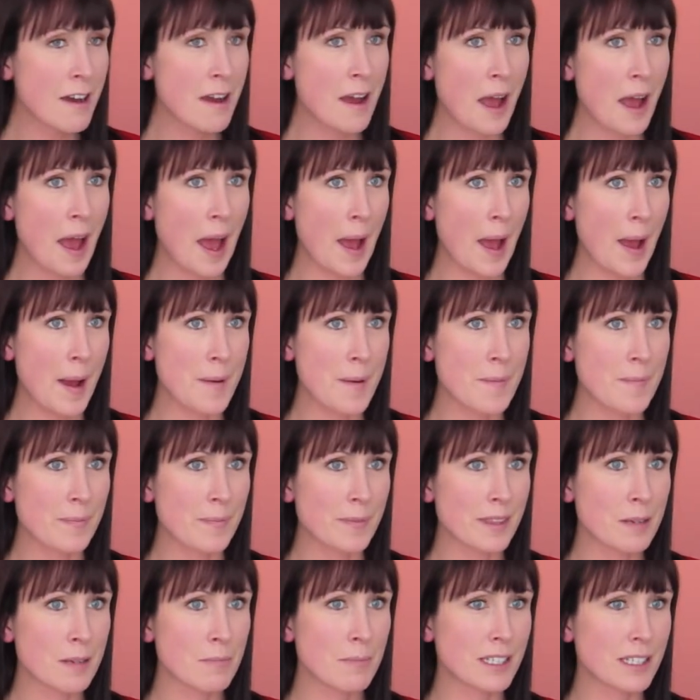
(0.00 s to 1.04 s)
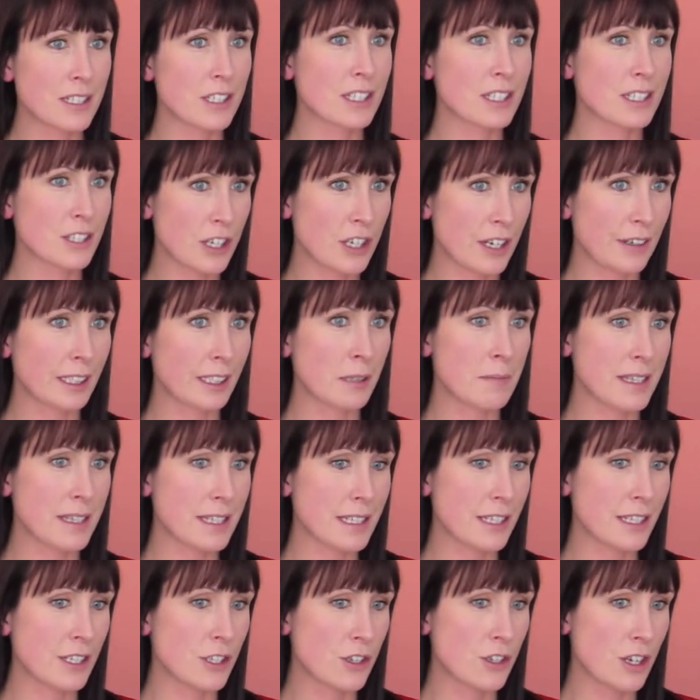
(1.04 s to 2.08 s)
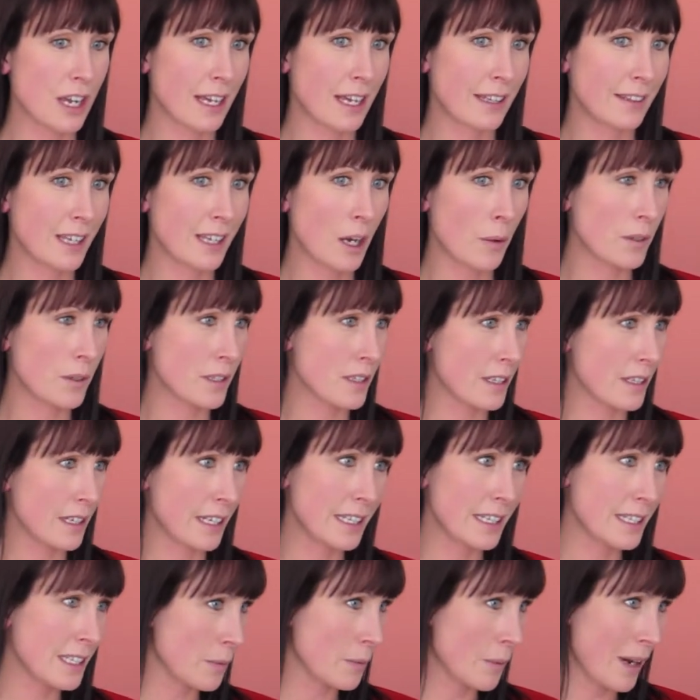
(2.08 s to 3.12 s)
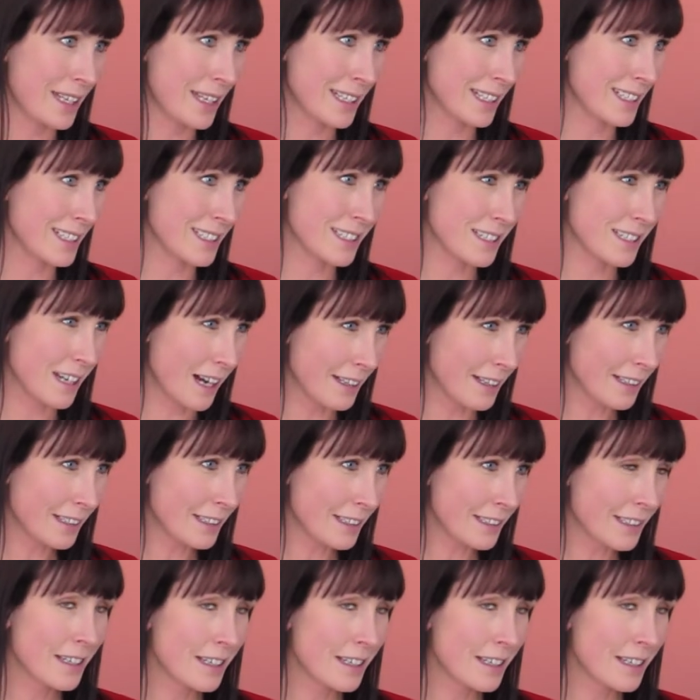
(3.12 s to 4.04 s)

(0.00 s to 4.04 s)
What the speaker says: But just sharing the message, and that was an easy way to get started.